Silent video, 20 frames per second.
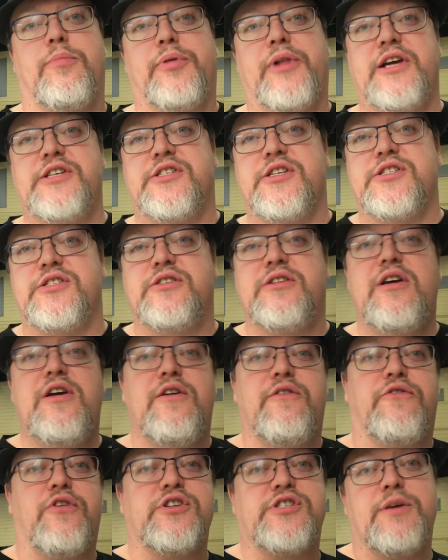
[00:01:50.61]
places
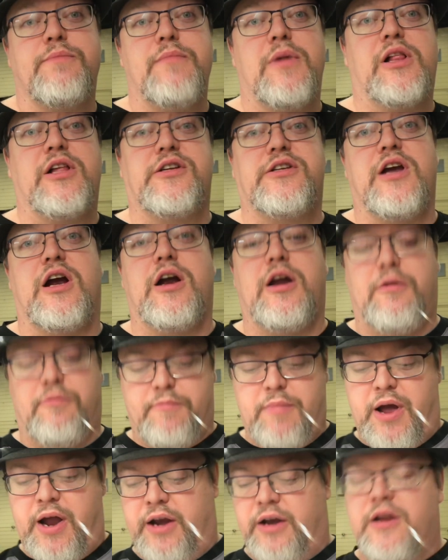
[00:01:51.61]
for some military
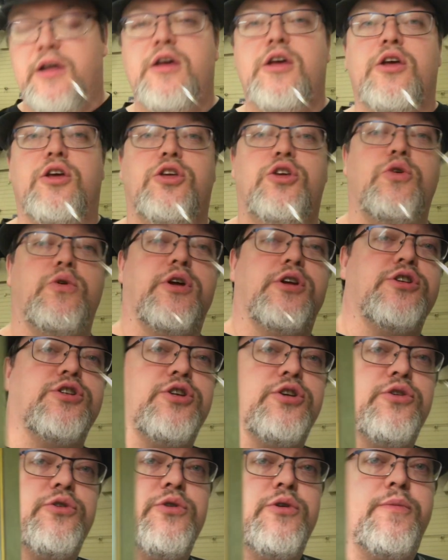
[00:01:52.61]
might. You can
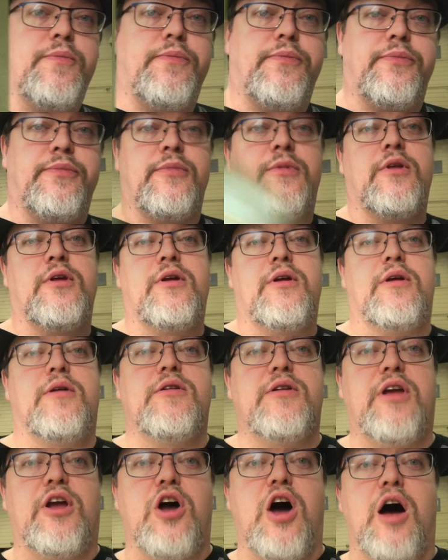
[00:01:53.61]
do
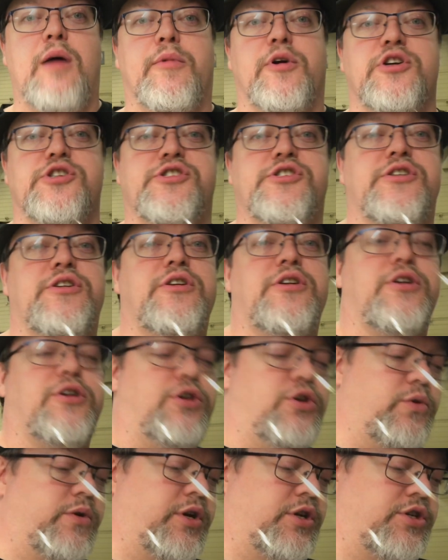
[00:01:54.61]
commerce.
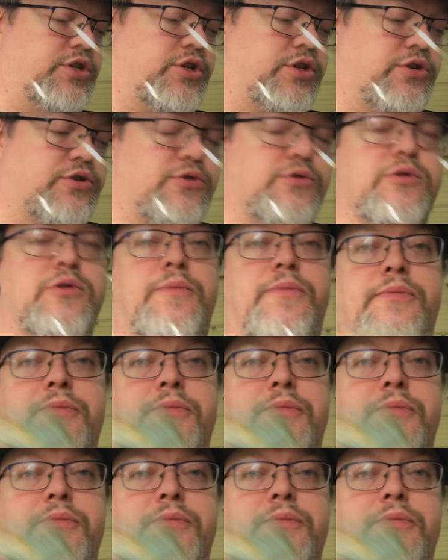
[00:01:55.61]
You can do